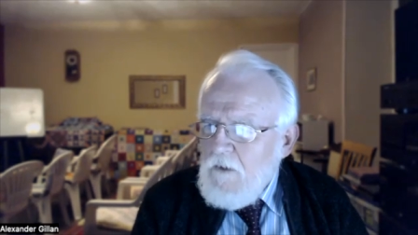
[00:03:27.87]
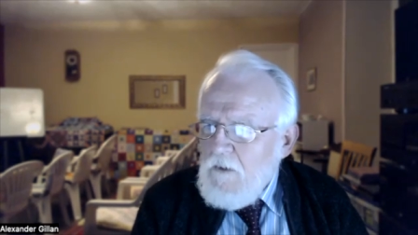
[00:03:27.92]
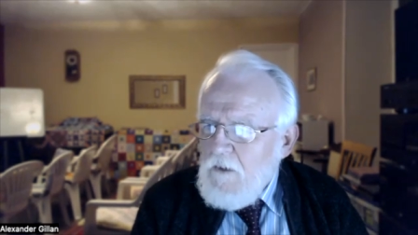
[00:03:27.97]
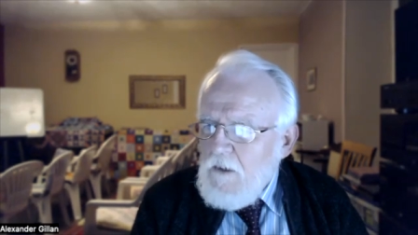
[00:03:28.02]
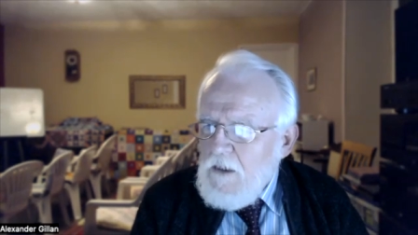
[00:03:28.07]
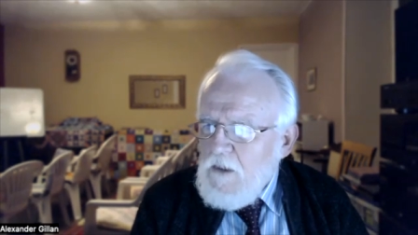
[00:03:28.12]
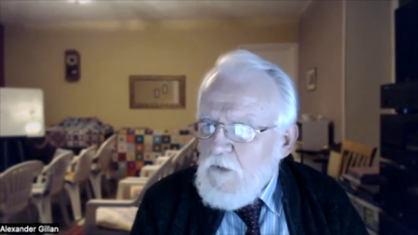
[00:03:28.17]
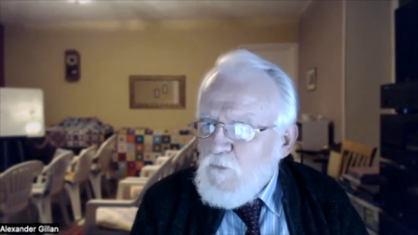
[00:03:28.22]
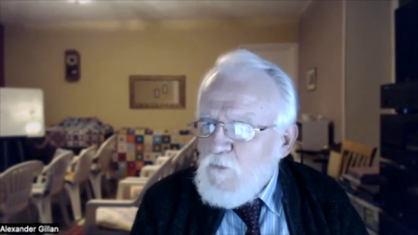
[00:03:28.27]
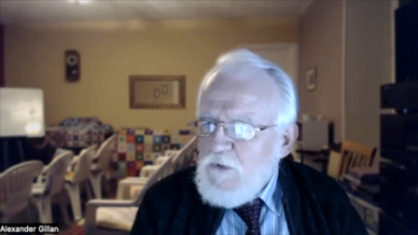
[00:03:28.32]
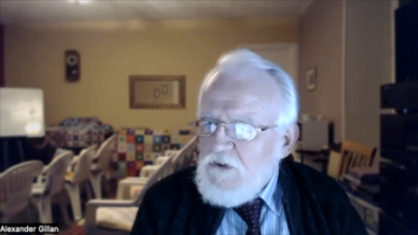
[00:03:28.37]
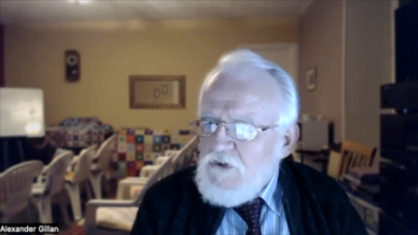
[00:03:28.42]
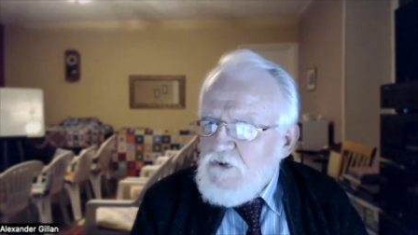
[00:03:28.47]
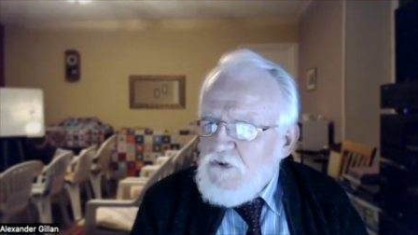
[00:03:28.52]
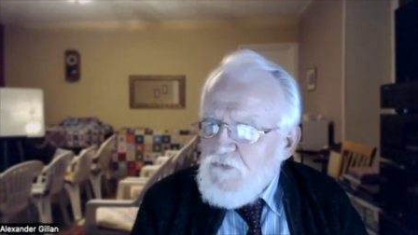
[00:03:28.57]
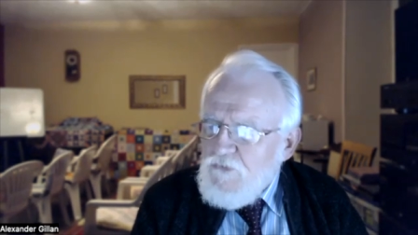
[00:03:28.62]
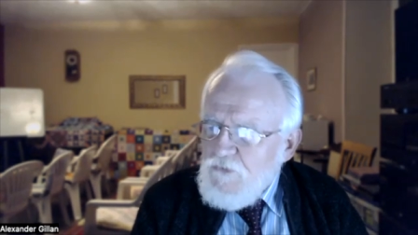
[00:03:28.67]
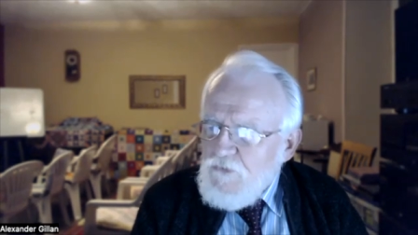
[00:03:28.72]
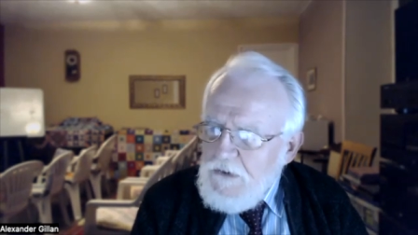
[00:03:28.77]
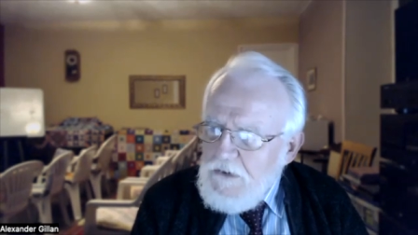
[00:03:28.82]
in which
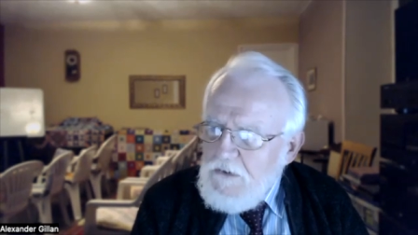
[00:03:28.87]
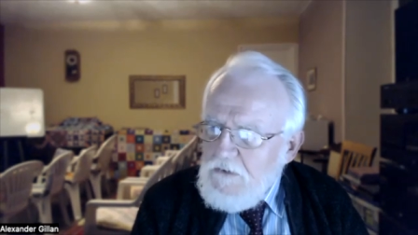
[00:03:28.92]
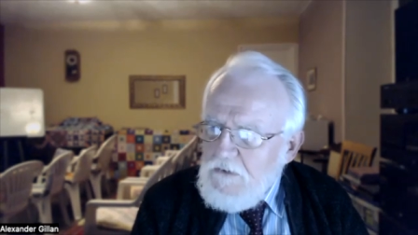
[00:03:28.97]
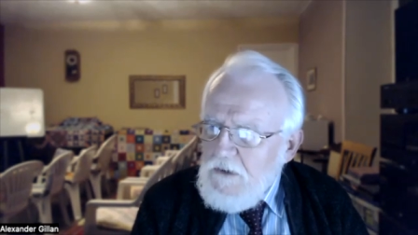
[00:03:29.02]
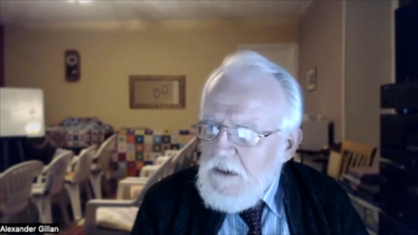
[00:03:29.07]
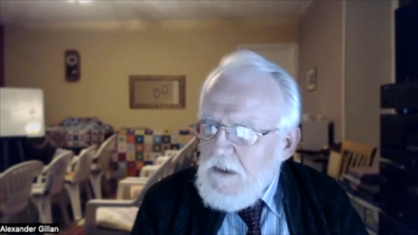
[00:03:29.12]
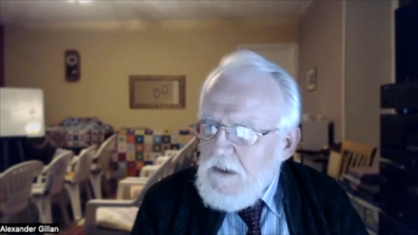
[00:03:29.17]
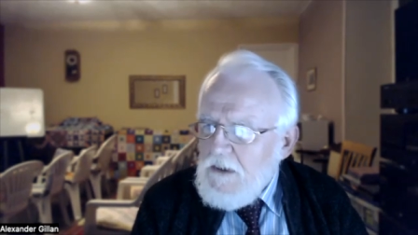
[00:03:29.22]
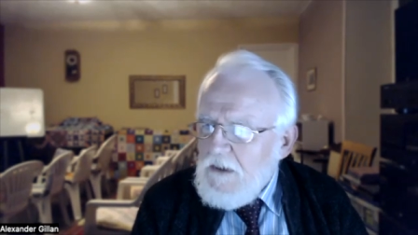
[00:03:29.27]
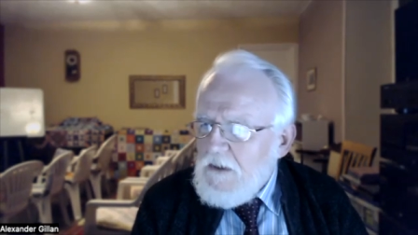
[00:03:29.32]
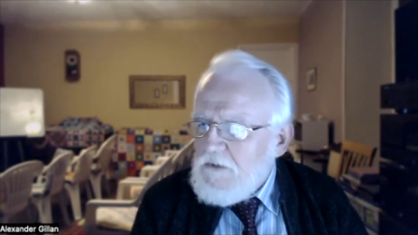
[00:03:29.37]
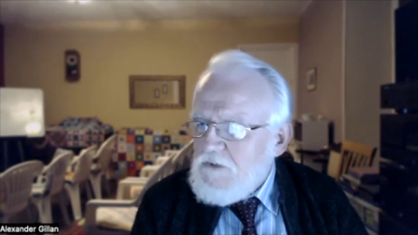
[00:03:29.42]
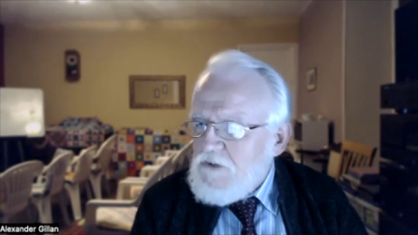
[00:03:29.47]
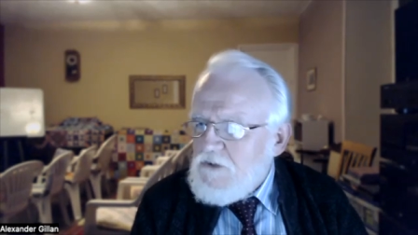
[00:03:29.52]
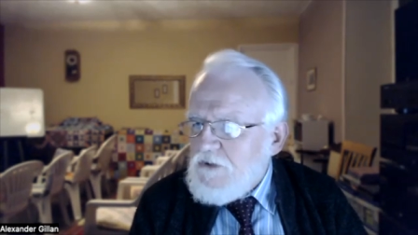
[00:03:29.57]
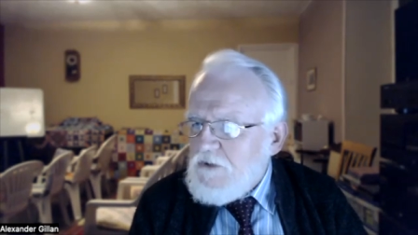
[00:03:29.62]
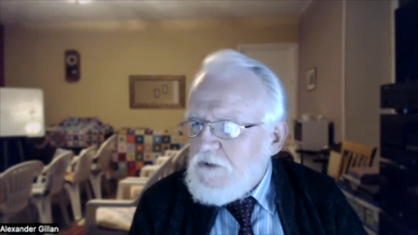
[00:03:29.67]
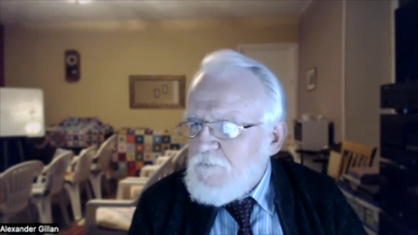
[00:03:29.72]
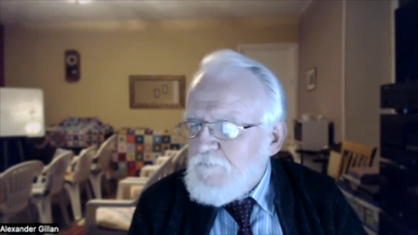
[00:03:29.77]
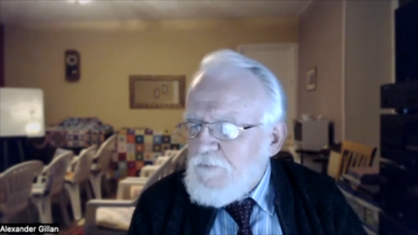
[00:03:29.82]
real
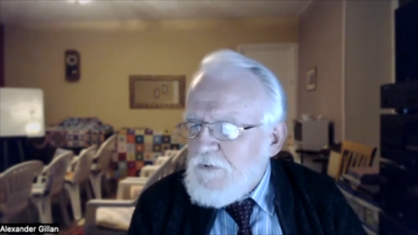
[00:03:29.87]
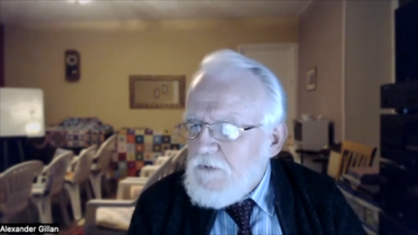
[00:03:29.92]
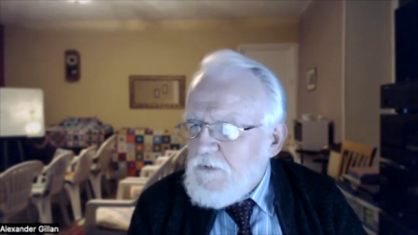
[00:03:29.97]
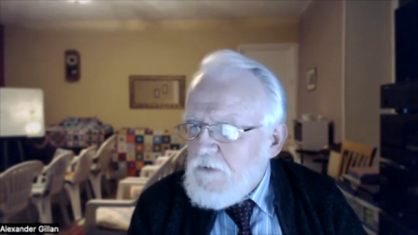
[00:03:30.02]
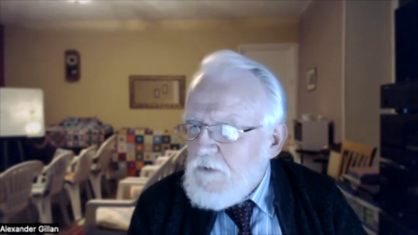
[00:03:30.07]
hardship